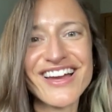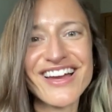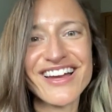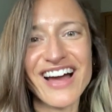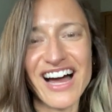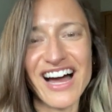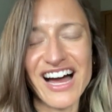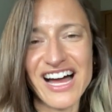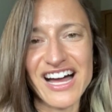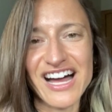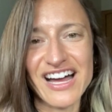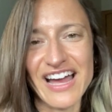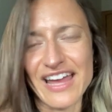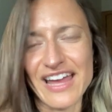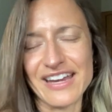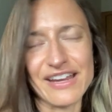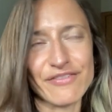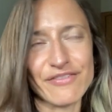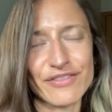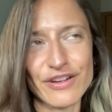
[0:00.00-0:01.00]

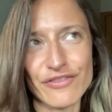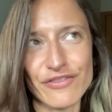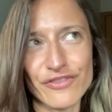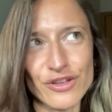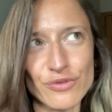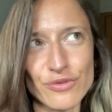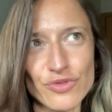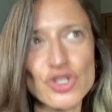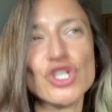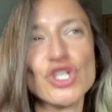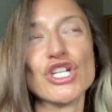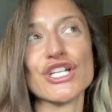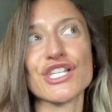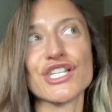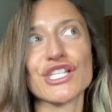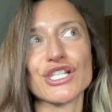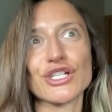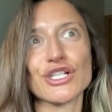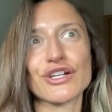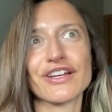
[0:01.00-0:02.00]
And even if you
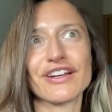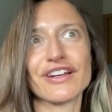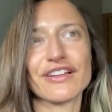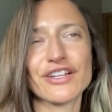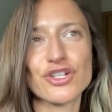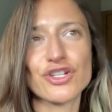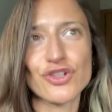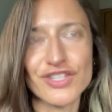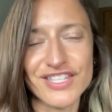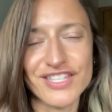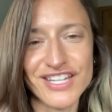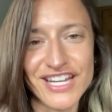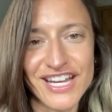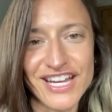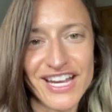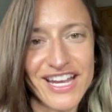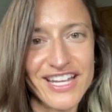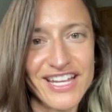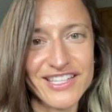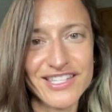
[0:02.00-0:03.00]
just look at
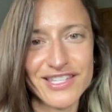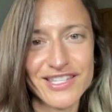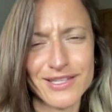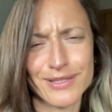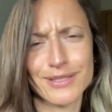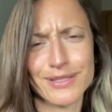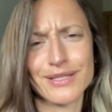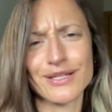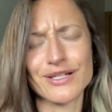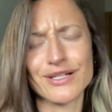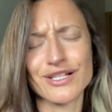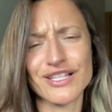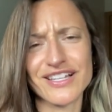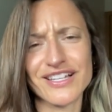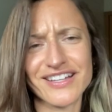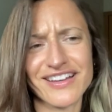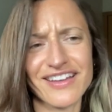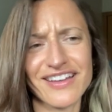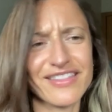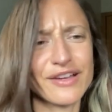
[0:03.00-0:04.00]
electricity, it's still,
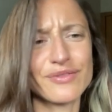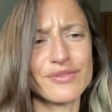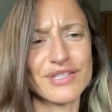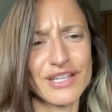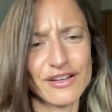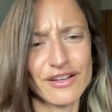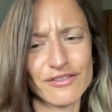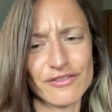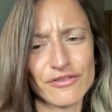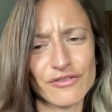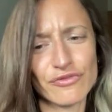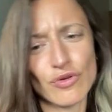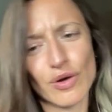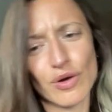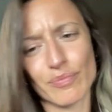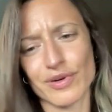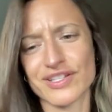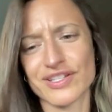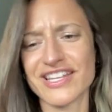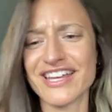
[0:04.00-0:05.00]
I think it was like
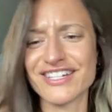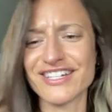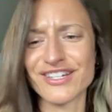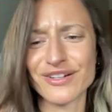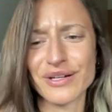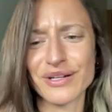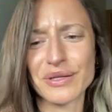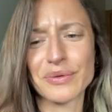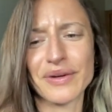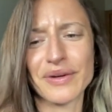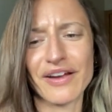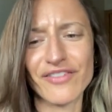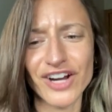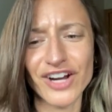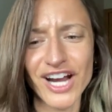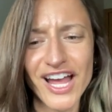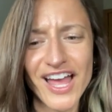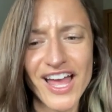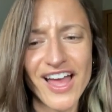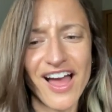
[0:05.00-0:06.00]
4% or
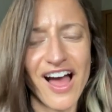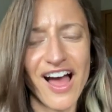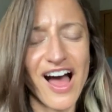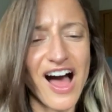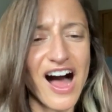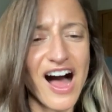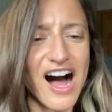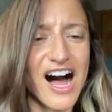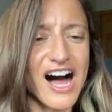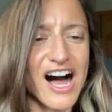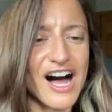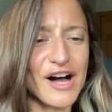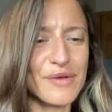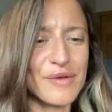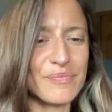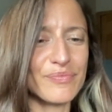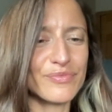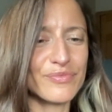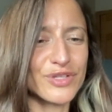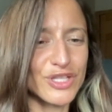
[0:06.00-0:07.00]
whatever.
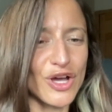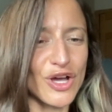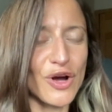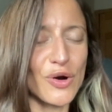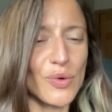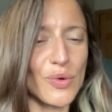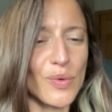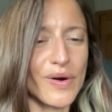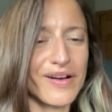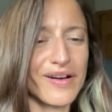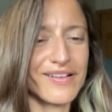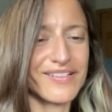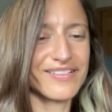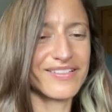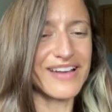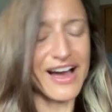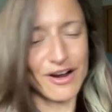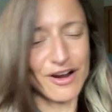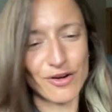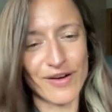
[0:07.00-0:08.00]
So
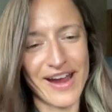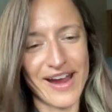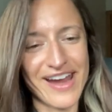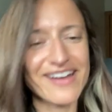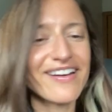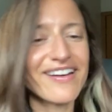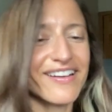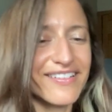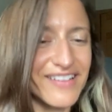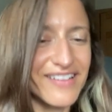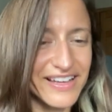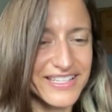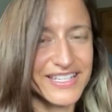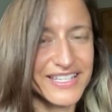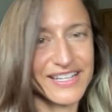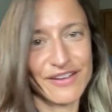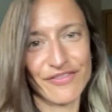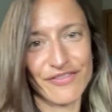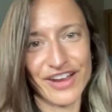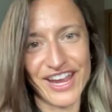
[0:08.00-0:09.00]
not great, not
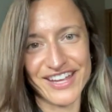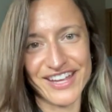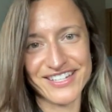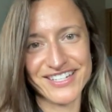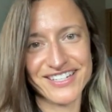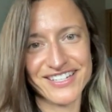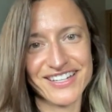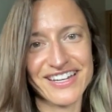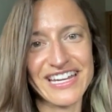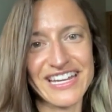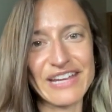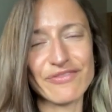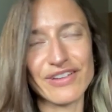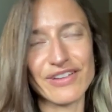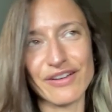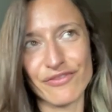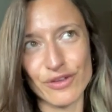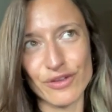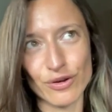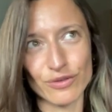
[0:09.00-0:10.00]
significant, even
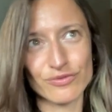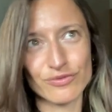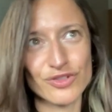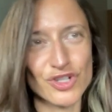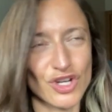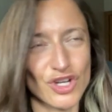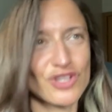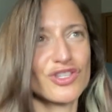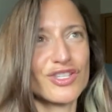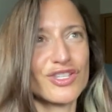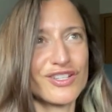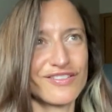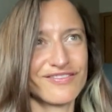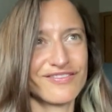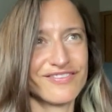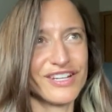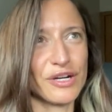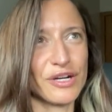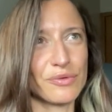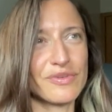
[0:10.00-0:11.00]
if you're just,
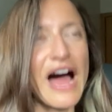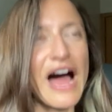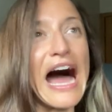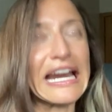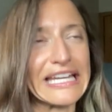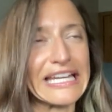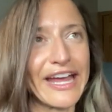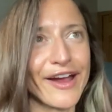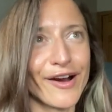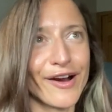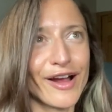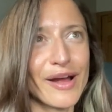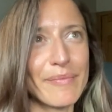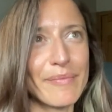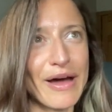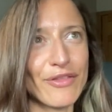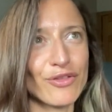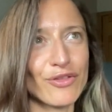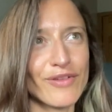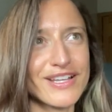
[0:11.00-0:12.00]
not caring
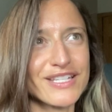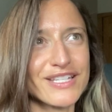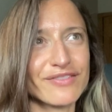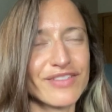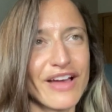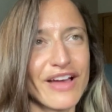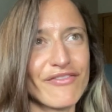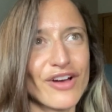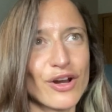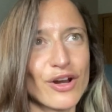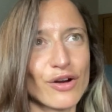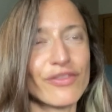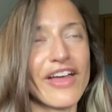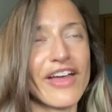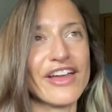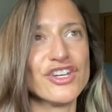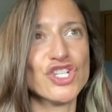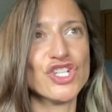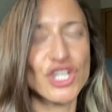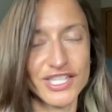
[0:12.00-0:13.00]
about the rest of life on Earth
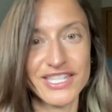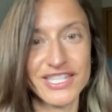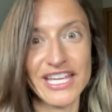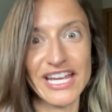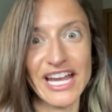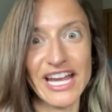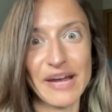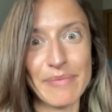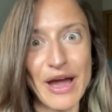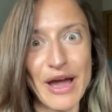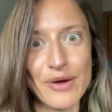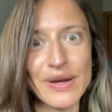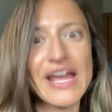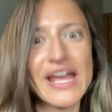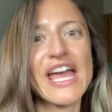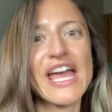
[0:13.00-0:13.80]
and just thinking about